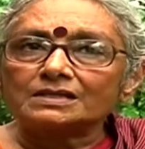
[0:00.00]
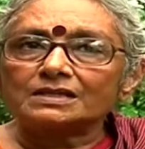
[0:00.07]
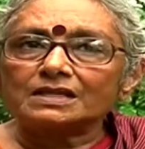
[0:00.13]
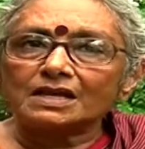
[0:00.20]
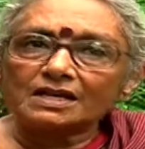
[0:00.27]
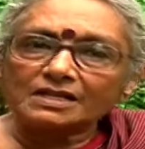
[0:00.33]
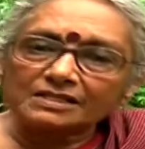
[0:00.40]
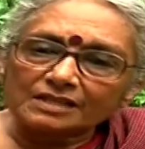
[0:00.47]
See,
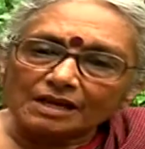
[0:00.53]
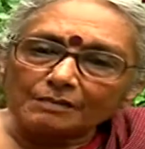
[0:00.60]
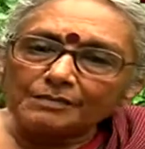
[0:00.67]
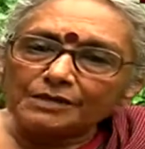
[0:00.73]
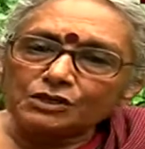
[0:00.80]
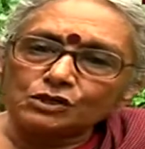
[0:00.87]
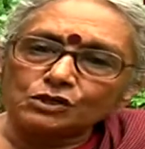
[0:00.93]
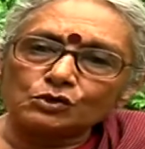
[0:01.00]
there are
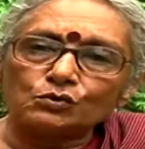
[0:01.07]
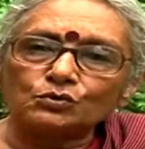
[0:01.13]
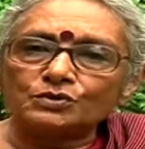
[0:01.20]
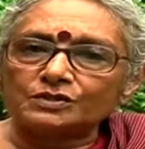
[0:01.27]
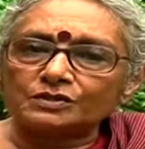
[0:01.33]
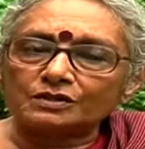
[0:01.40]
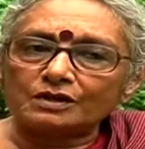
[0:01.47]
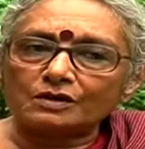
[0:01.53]
some
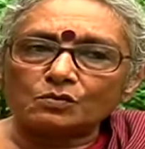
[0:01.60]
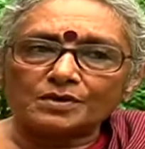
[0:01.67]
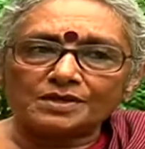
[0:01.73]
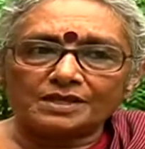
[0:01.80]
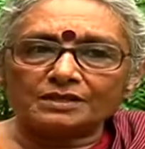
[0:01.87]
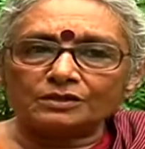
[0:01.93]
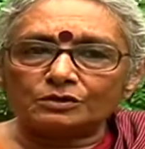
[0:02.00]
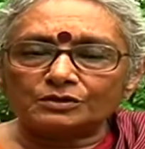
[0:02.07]
issues
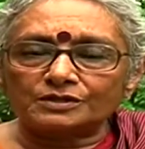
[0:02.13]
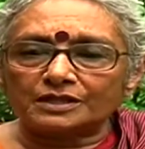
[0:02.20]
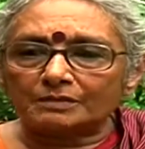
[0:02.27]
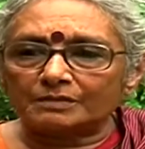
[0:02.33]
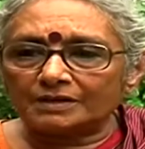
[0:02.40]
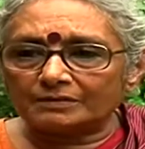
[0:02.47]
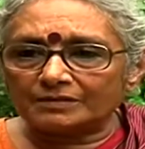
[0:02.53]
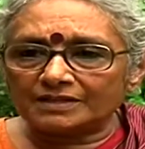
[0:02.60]
within those
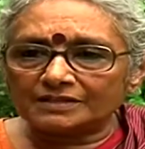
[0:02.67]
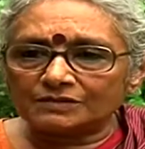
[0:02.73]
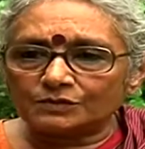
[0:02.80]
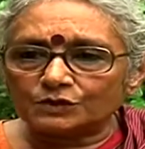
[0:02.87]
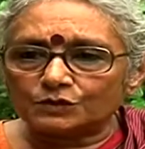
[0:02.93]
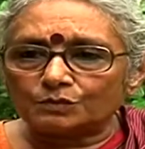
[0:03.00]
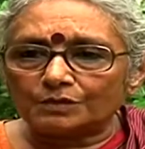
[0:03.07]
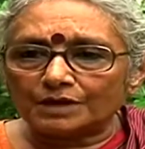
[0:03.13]

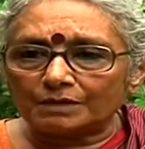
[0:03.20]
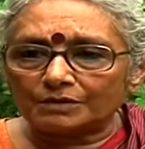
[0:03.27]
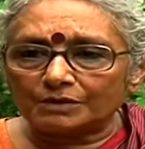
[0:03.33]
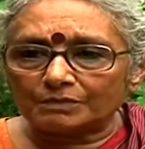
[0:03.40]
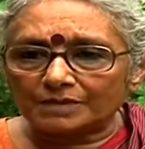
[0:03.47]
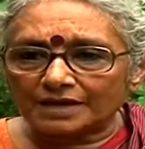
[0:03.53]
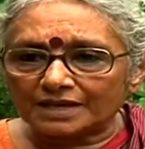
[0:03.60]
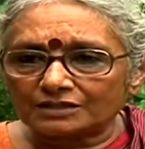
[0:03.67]
amendments which may
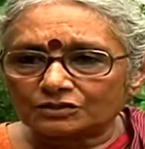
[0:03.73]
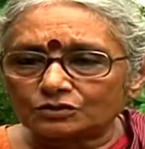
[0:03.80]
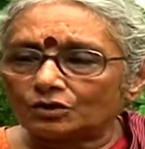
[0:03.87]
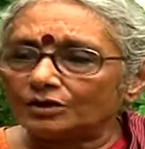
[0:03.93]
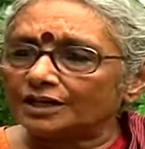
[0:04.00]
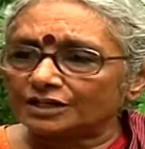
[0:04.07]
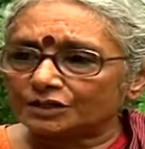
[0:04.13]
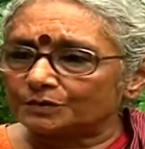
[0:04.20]
be based
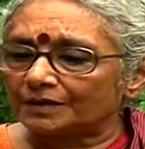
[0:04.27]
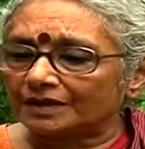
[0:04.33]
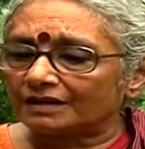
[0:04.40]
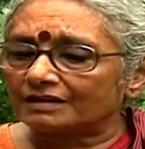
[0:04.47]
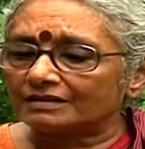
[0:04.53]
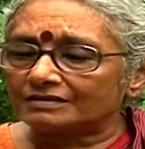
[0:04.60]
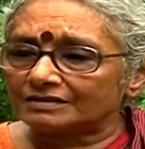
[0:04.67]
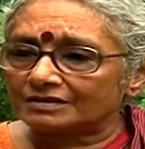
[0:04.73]
on
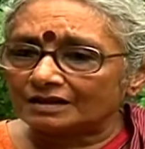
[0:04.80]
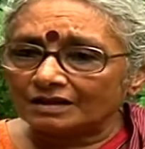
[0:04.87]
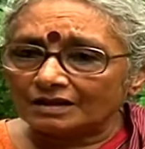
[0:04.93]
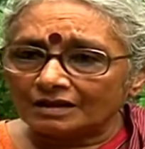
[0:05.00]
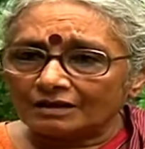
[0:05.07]
experience.